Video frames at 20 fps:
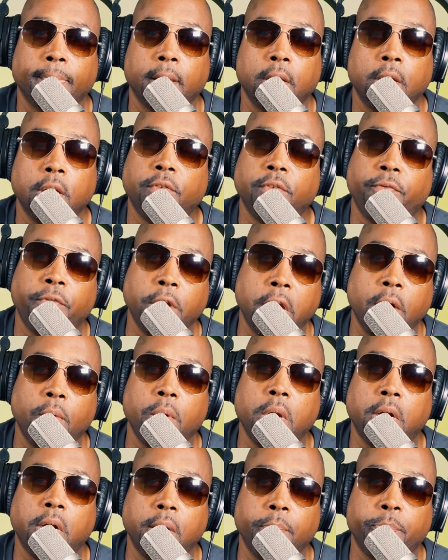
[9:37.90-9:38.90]
It's
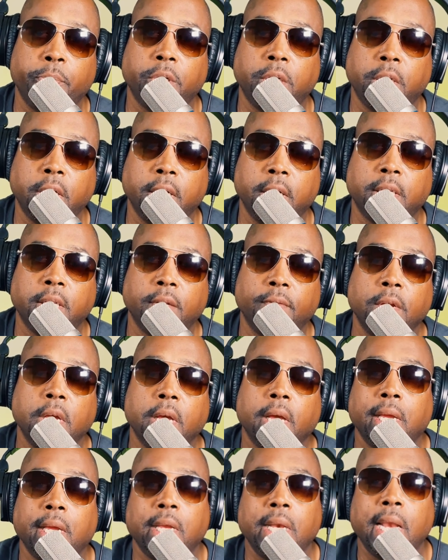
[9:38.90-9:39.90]
very unproductive,
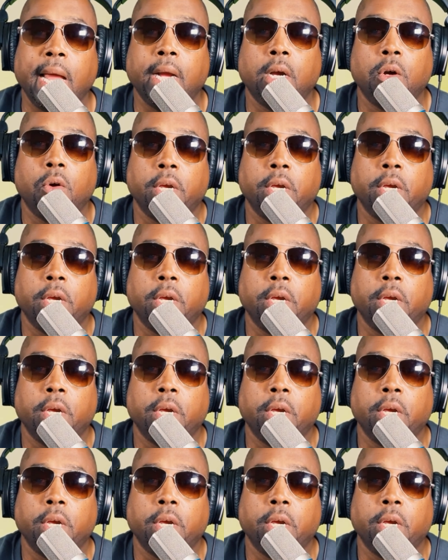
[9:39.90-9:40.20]
and you're not